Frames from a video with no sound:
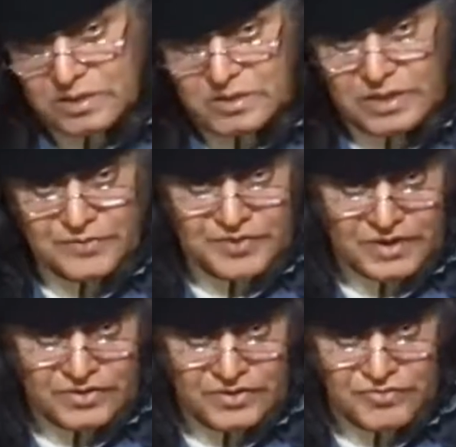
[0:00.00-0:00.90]

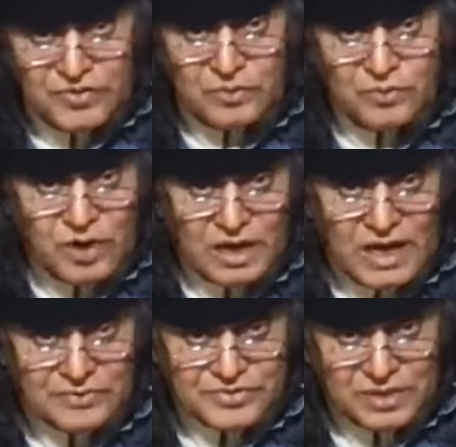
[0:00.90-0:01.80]
different from what
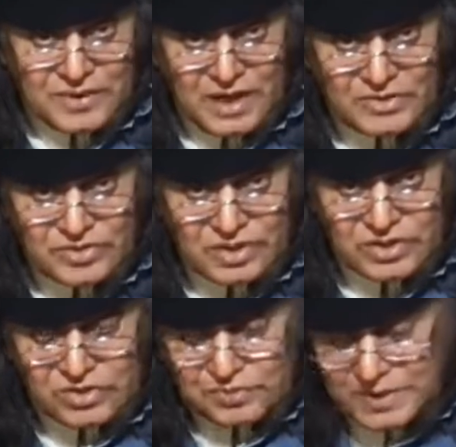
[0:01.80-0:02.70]
I'm summarizing
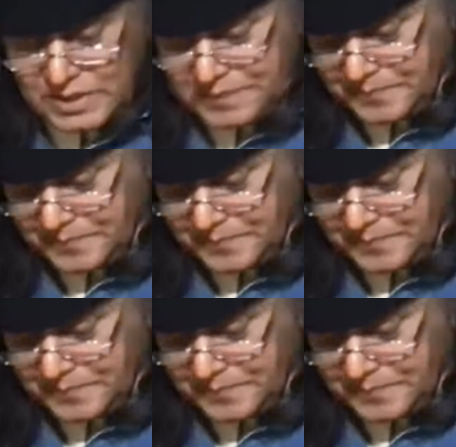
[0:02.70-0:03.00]
it to be,